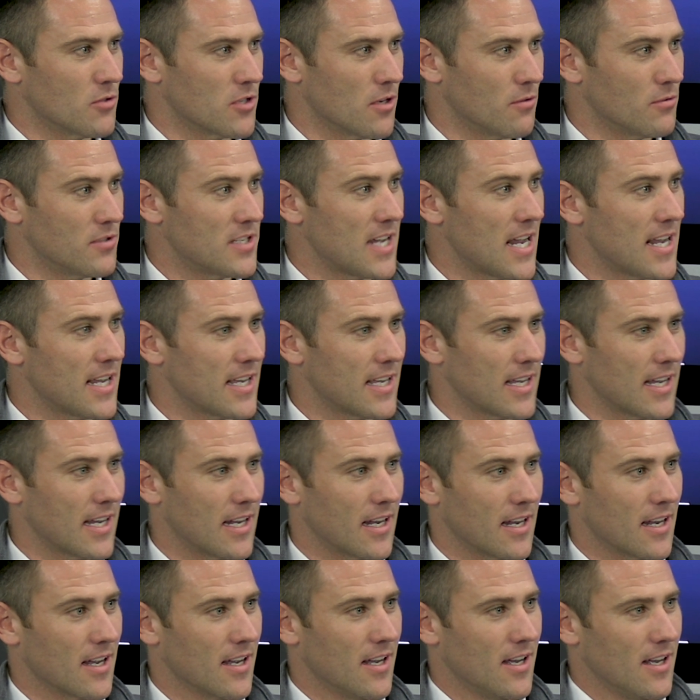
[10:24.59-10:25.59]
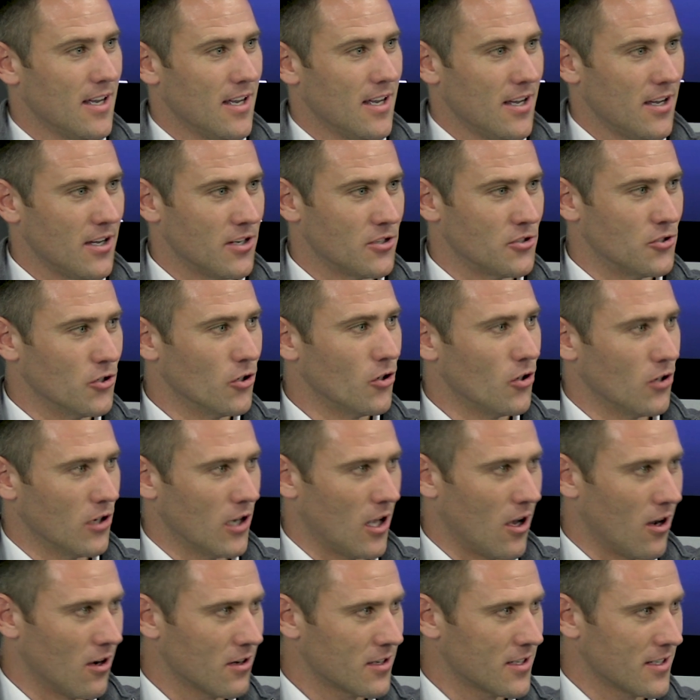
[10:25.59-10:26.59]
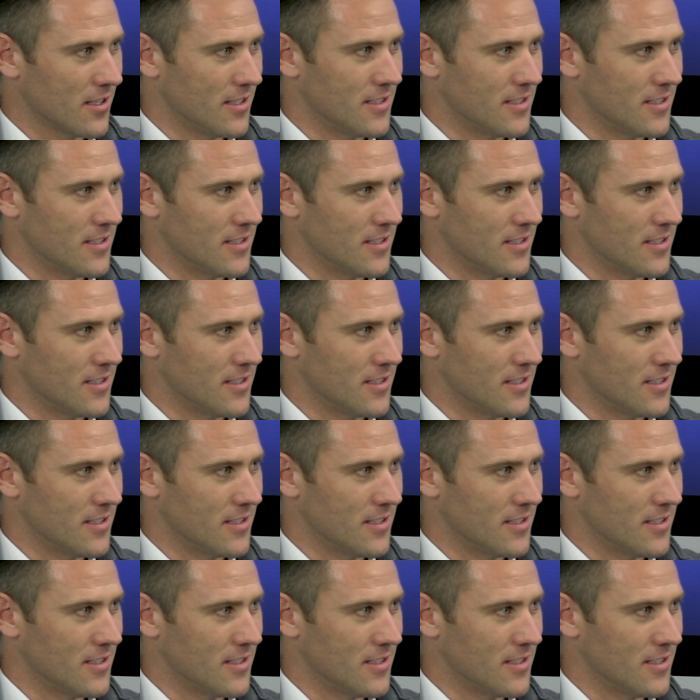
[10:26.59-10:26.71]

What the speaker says: So taking a door log